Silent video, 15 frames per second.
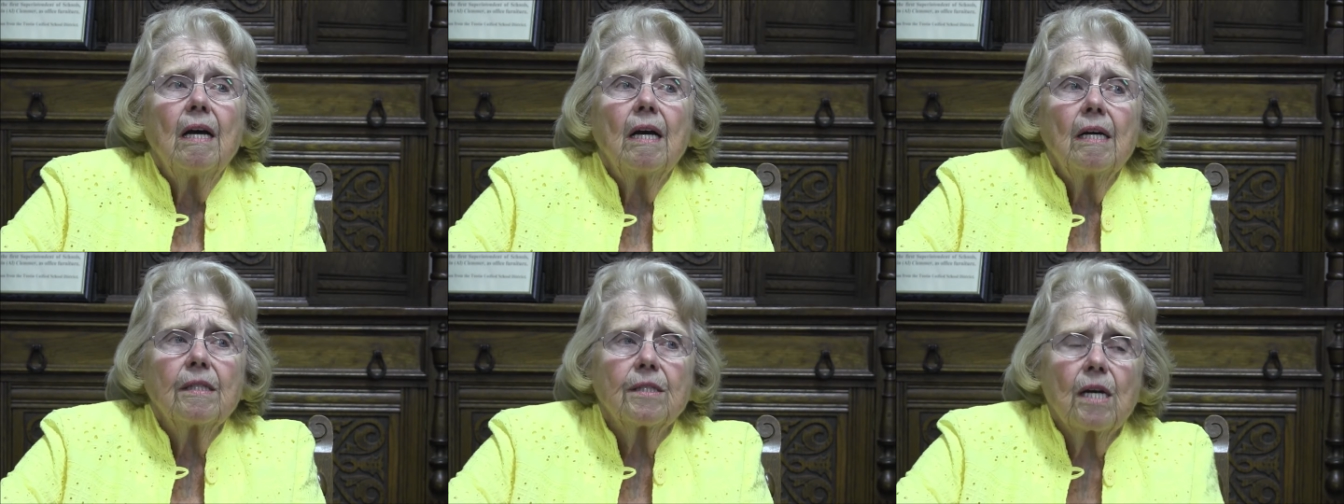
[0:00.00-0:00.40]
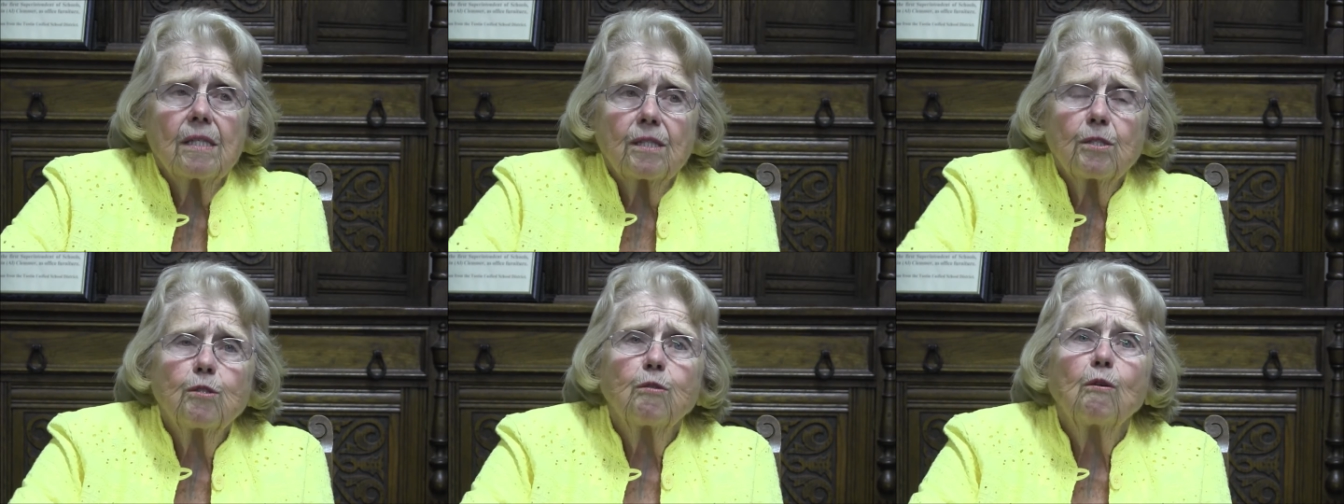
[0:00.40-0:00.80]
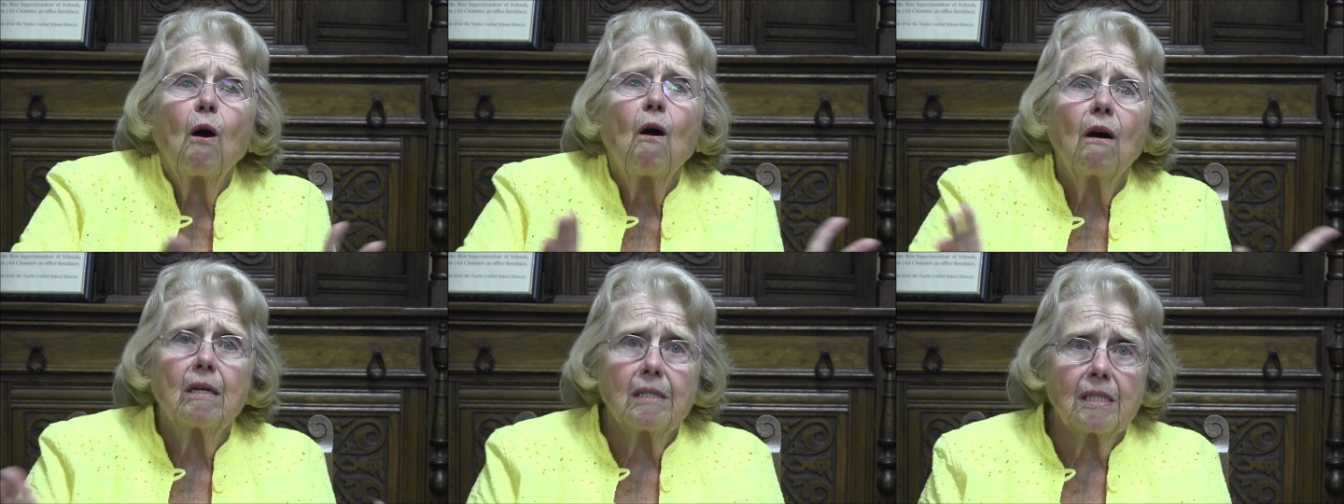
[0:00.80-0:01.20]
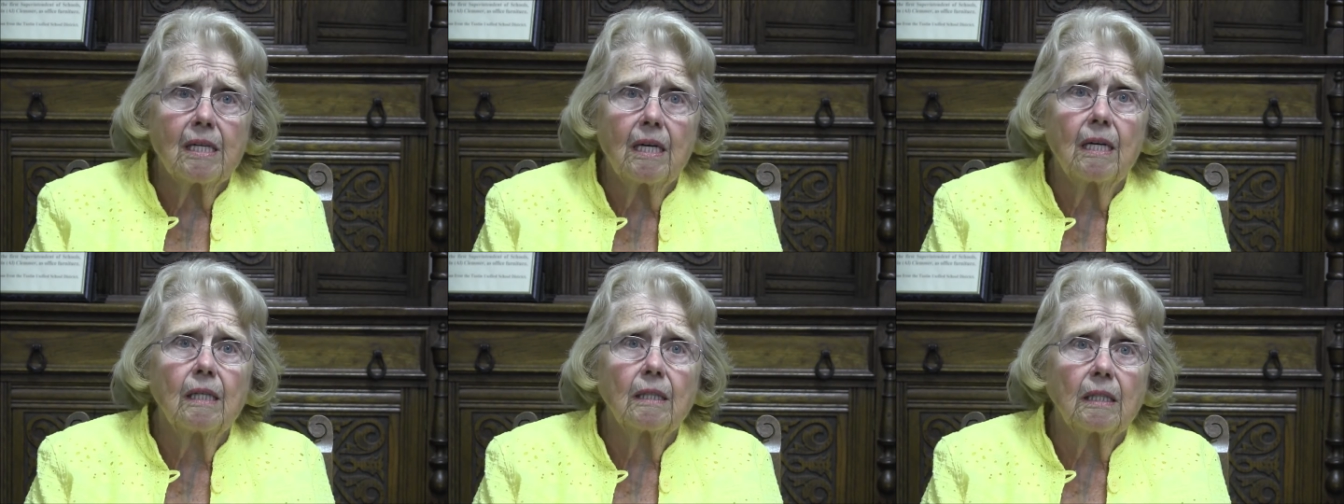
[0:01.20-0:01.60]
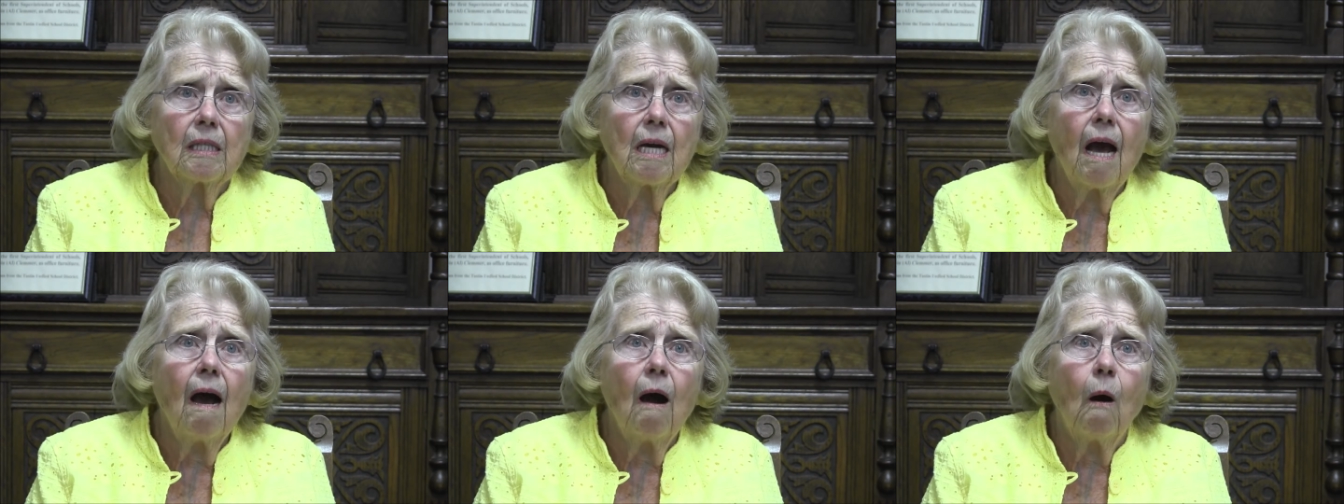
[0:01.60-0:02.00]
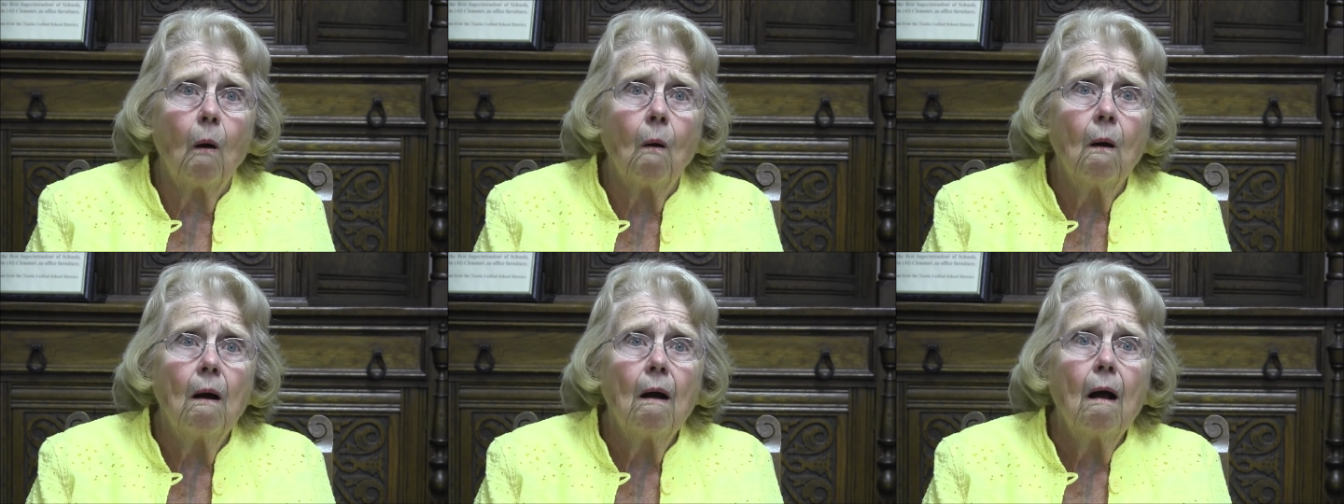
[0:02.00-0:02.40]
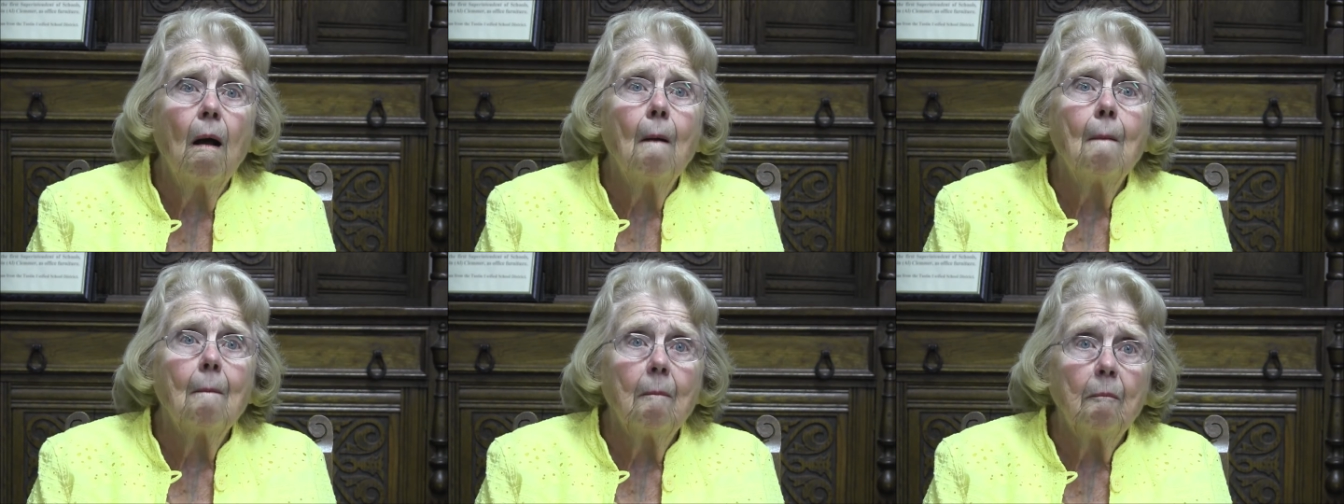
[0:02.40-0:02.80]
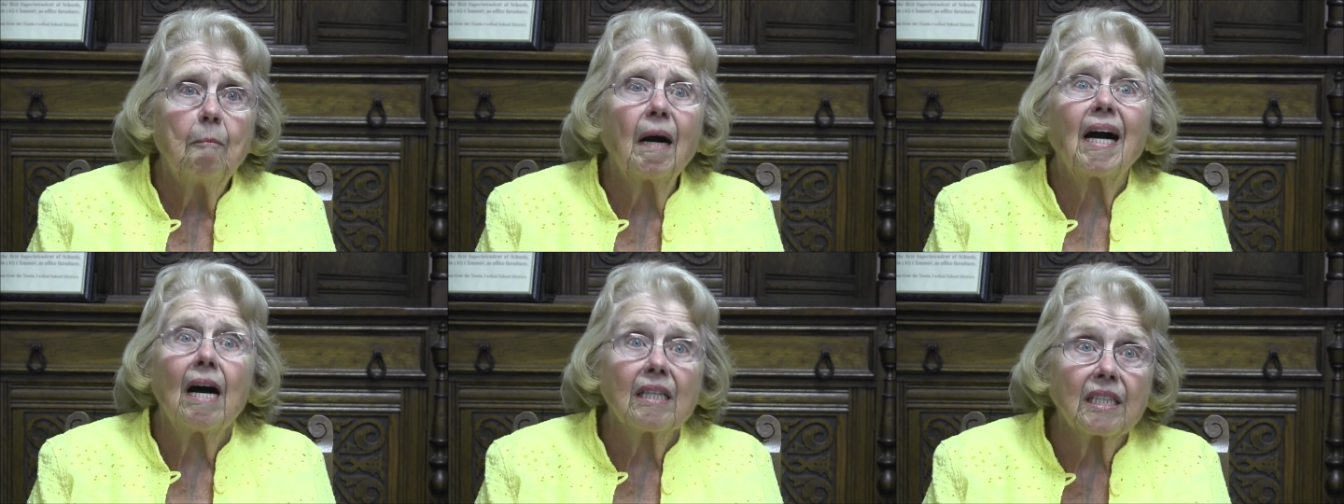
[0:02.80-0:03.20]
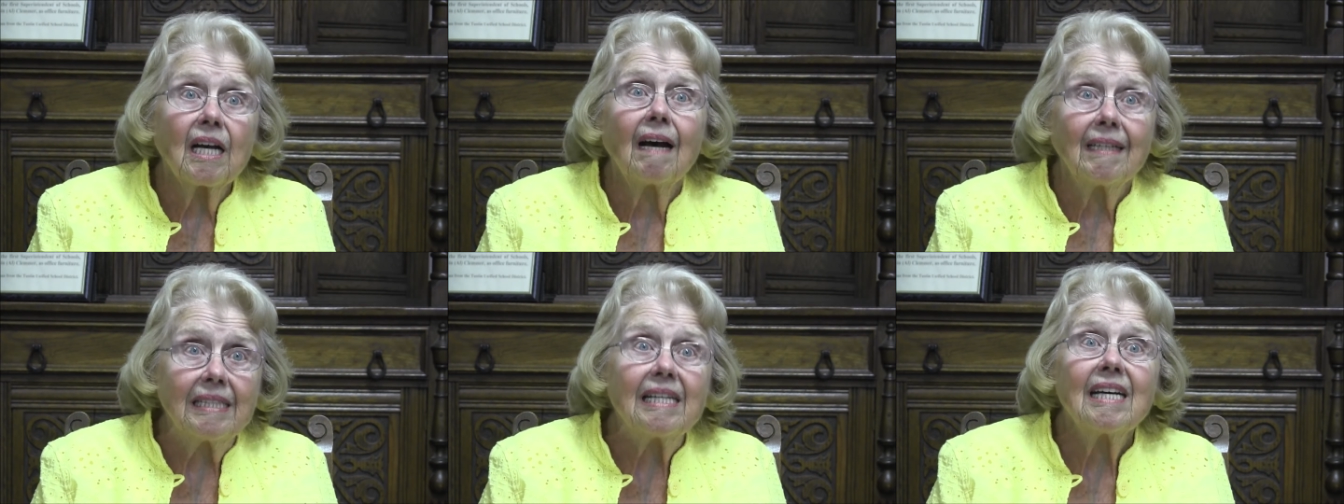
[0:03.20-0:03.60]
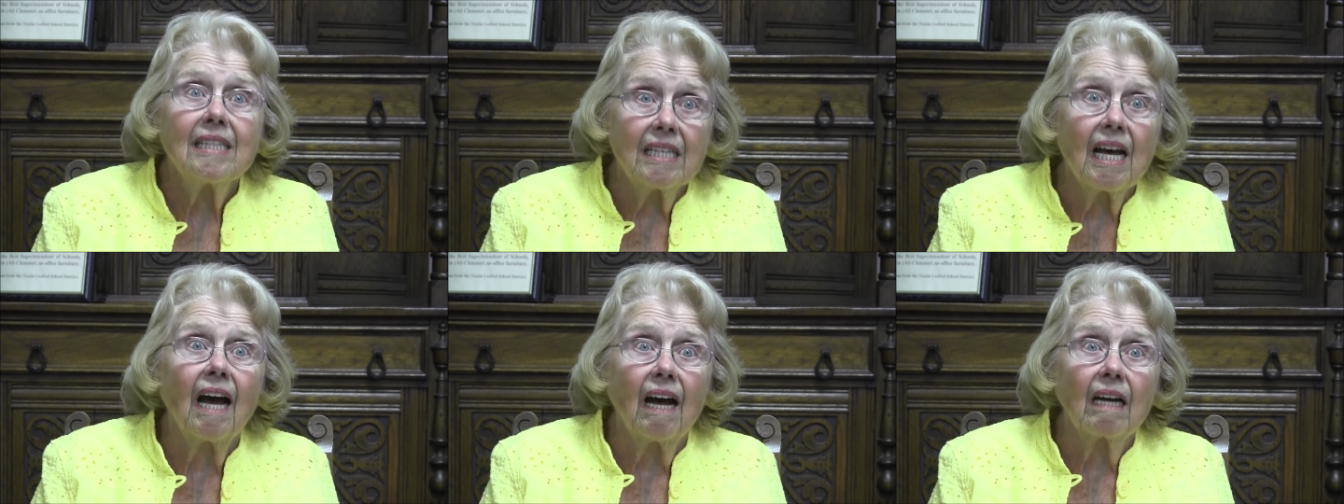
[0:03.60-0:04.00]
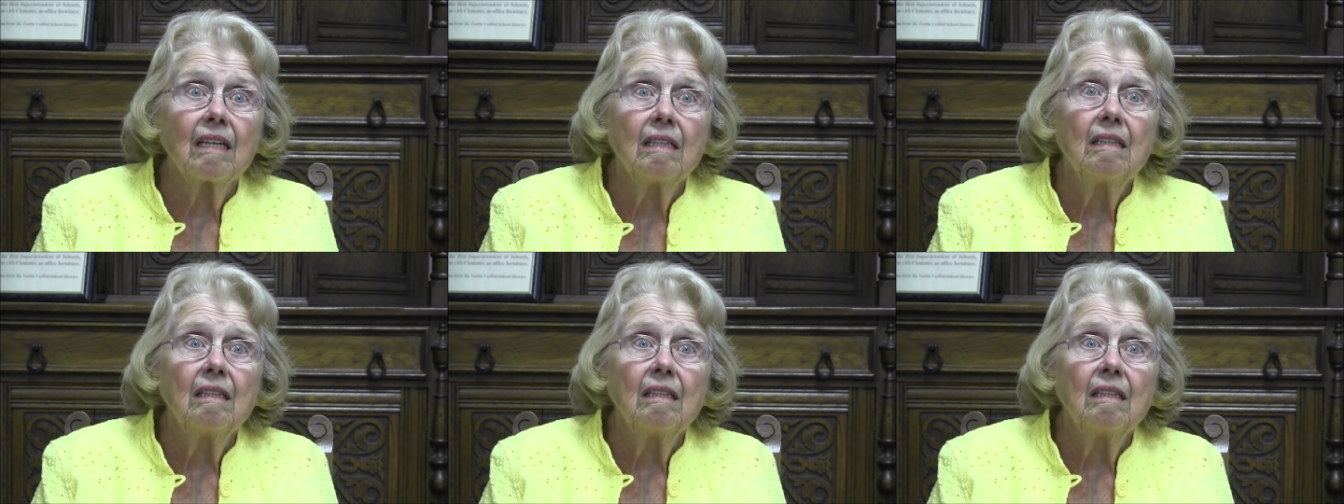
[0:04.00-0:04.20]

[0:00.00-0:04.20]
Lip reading: is as strong as it is now because I did that.